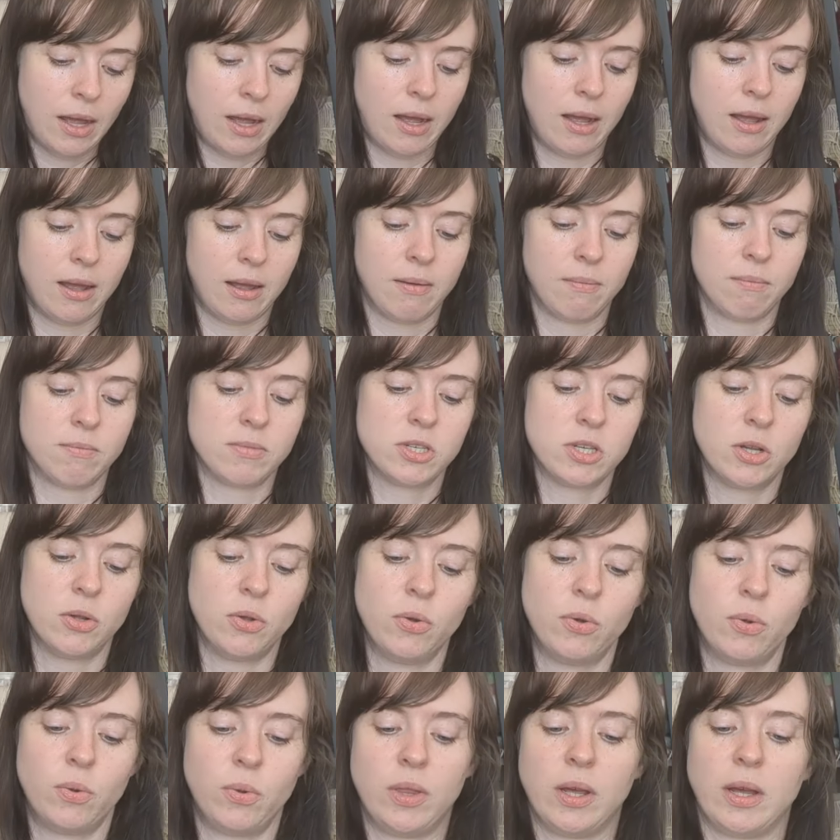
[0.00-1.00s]

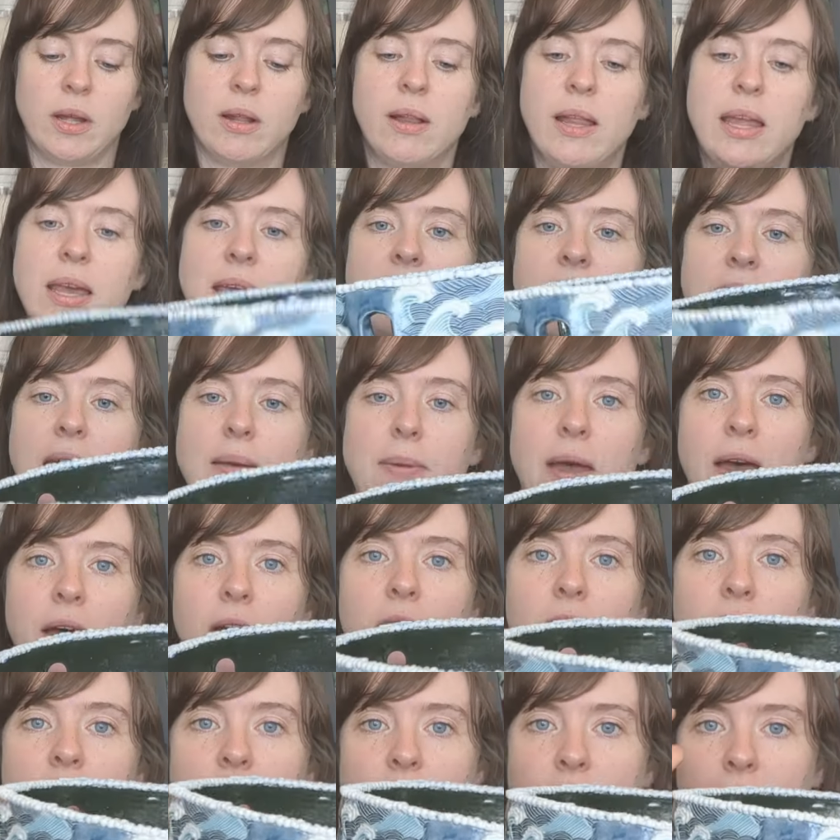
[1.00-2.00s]
So the clay came
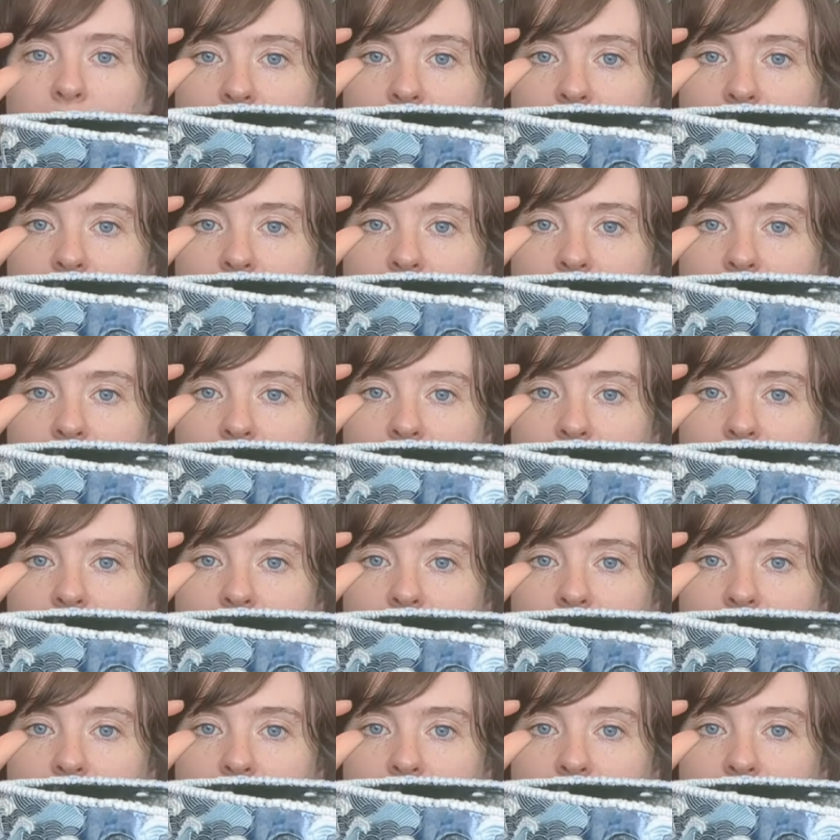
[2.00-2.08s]
out